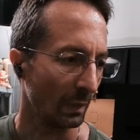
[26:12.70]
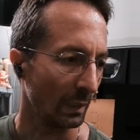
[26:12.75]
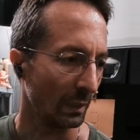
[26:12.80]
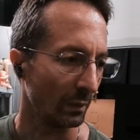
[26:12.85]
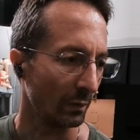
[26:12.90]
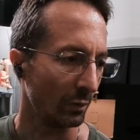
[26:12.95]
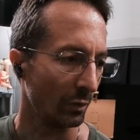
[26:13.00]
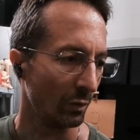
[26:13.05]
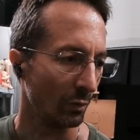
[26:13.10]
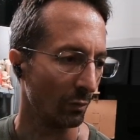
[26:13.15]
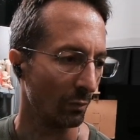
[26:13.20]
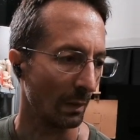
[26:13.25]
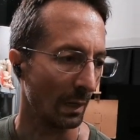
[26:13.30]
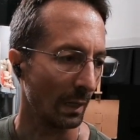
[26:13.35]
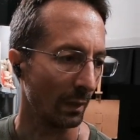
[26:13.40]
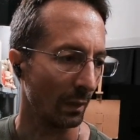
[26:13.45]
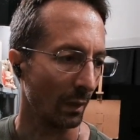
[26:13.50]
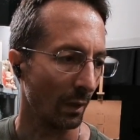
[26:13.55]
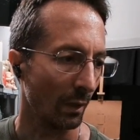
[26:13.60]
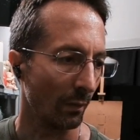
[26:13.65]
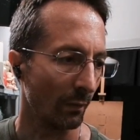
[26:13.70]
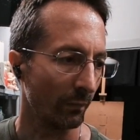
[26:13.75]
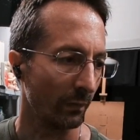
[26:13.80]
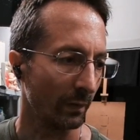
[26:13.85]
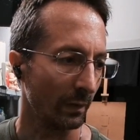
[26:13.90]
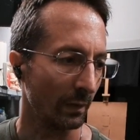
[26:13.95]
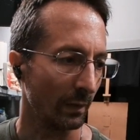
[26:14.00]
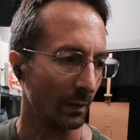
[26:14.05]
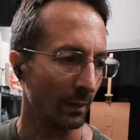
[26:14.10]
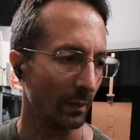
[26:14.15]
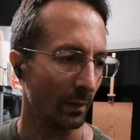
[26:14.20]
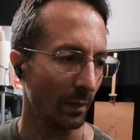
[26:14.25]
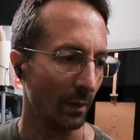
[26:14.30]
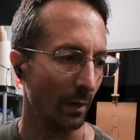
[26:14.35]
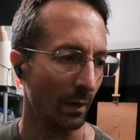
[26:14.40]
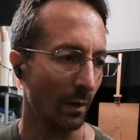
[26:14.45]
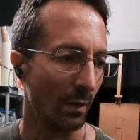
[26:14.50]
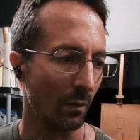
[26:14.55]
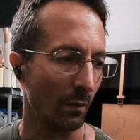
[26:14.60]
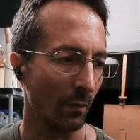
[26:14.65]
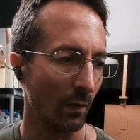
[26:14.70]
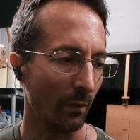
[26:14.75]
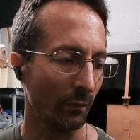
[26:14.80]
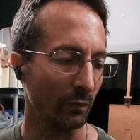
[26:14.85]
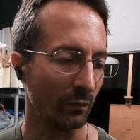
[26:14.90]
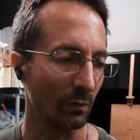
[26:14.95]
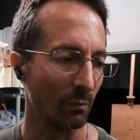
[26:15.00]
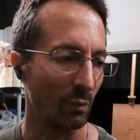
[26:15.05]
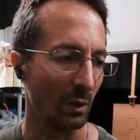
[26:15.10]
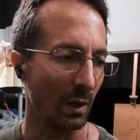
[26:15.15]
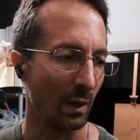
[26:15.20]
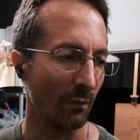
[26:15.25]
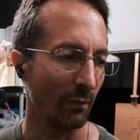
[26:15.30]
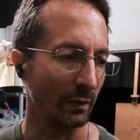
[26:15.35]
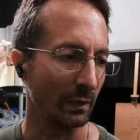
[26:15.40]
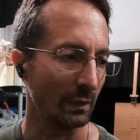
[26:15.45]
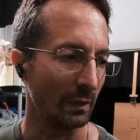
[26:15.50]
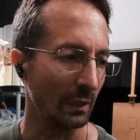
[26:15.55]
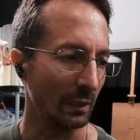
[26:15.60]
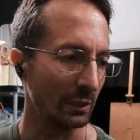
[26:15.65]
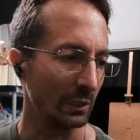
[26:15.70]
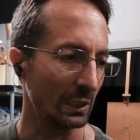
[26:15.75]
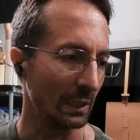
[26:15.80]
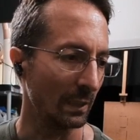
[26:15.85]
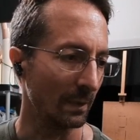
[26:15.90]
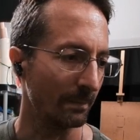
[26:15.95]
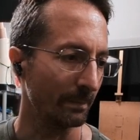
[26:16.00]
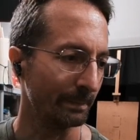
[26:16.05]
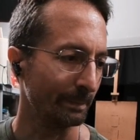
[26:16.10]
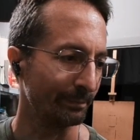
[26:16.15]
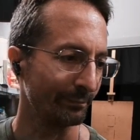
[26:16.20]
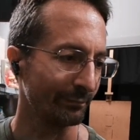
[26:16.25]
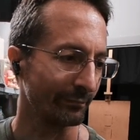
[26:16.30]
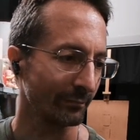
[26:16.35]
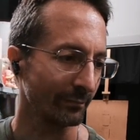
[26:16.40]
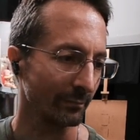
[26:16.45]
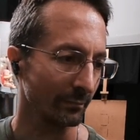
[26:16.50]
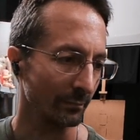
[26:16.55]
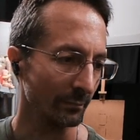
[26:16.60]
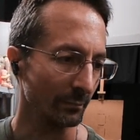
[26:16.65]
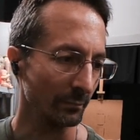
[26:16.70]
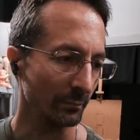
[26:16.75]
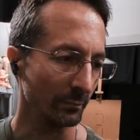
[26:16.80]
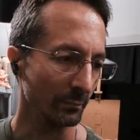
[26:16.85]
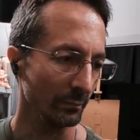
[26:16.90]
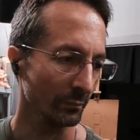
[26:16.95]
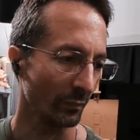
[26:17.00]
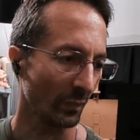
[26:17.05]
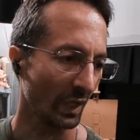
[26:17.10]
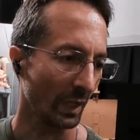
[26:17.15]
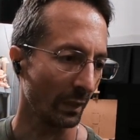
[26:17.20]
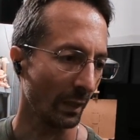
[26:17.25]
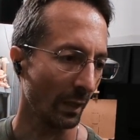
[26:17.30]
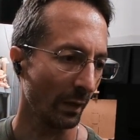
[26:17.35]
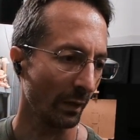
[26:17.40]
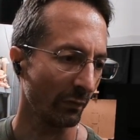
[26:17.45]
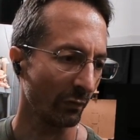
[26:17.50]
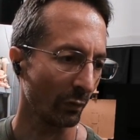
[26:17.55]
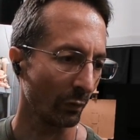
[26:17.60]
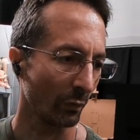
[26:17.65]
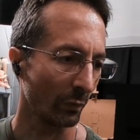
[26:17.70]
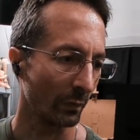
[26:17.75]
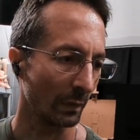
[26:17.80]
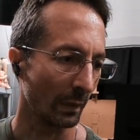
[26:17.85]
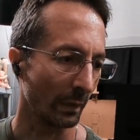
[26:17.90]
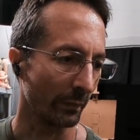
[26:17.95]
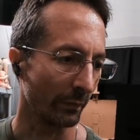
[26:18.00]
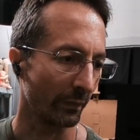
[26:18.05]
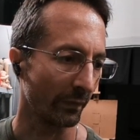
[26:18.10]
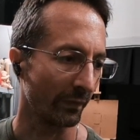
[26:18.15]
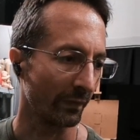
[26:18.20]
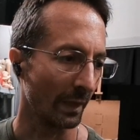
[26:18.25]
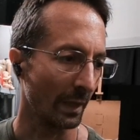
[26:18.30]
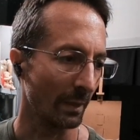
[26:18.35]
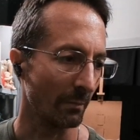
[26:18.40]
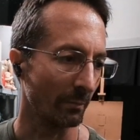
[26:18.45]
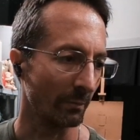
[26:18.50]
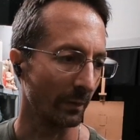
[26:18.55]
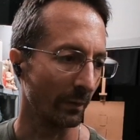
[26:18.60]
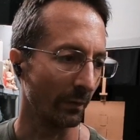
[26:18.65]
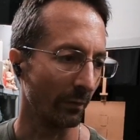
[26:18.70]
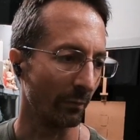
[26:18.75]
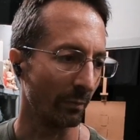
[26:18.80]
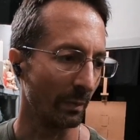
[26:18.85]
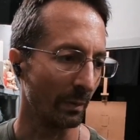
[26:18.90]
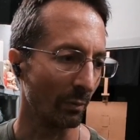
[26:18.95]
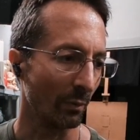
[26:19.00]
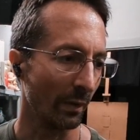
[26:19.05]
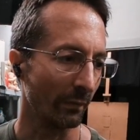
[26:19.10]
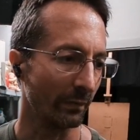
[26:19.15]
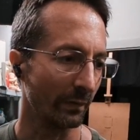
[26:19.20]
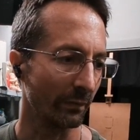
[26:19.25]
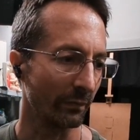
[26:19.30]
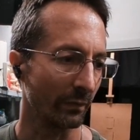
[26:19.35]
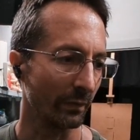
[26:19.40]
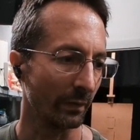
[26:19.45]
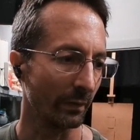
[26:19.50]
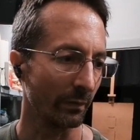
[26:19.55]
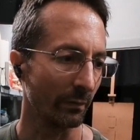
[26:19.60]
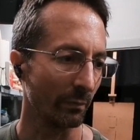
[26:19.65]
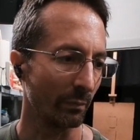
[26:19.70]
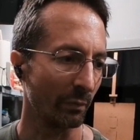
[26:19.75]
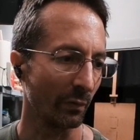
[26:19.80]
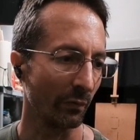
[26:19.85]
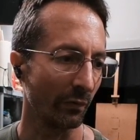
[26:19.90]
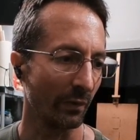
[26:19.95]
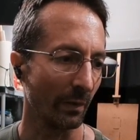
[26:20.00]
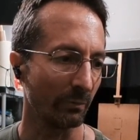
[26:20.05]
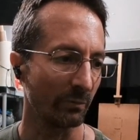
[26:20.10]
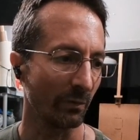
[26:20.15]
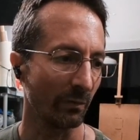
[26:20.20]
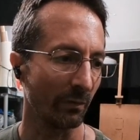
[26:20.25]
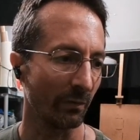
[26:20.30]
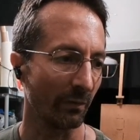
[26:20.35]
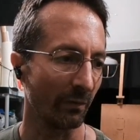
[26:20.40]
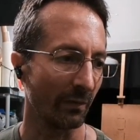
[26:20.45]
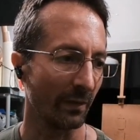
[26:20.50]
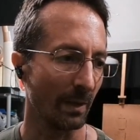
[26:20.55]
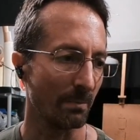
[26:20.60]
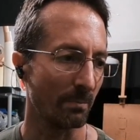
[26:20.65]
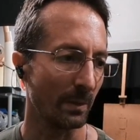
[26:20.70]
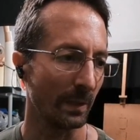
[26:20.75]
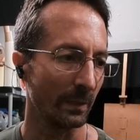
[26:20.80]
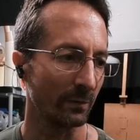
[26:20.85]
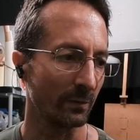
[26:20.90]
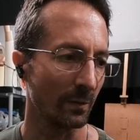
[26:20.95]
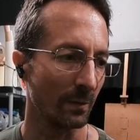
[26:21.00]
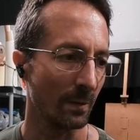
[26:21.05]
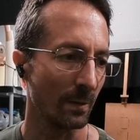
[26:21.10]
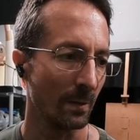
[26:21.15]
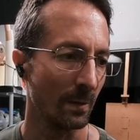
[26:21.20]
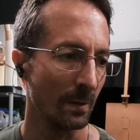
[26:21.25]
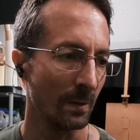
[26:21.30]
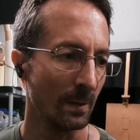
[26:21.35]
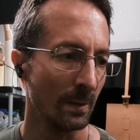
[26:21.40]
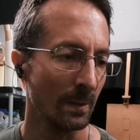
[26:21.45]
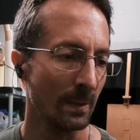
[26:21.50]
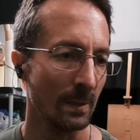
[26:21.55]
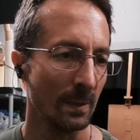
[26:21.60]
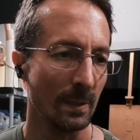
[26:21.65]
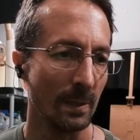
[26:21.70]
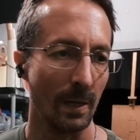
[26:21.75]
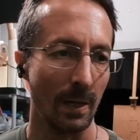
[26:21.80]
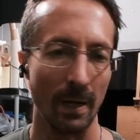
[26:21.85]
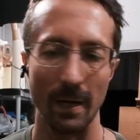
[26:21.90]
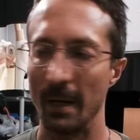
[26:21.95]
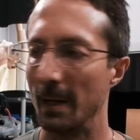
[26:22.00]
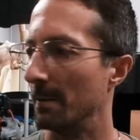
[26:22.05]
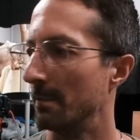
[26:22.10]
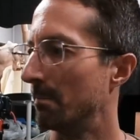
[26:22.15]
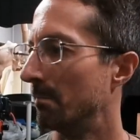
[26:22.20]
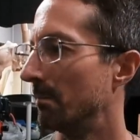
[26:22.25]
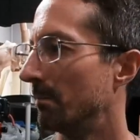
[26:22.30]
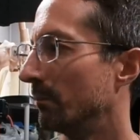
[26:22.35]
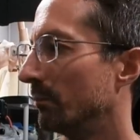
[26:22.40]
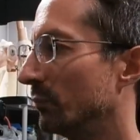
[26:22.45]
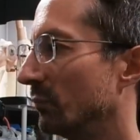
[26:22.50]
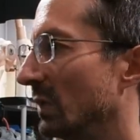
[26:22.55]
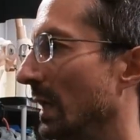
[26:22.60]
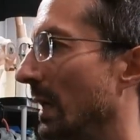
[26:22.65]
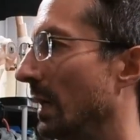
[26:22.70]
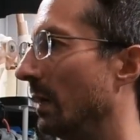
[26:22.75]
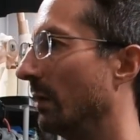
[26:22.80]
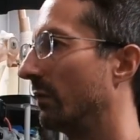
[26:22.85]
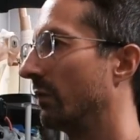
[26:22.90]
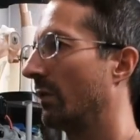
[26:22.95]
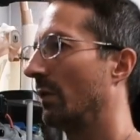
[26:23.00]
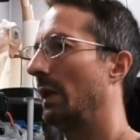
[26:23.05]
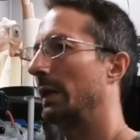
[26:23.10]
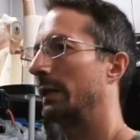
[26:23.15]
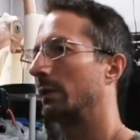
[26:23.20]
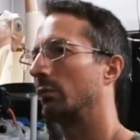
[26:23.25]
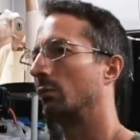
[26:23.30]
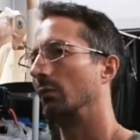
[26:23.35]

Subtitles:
to my love of your beloved Titian. And not everyone likes the same because people have different perceptions of the same picture. Yeah, so like